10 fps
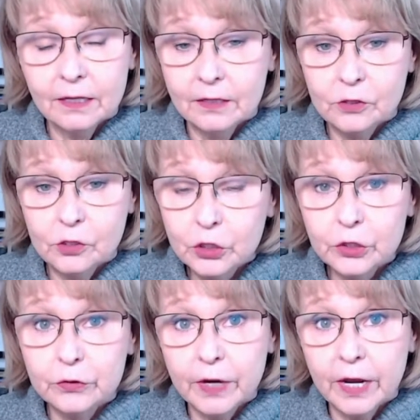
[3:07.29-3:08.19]
studio
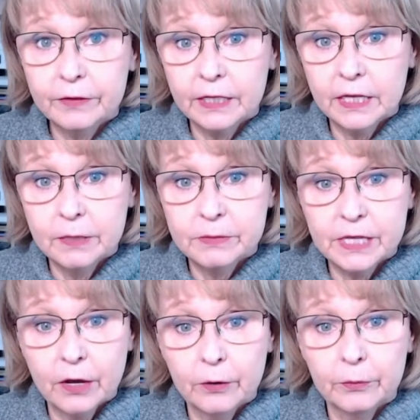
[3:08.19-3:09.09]
draft that comes out.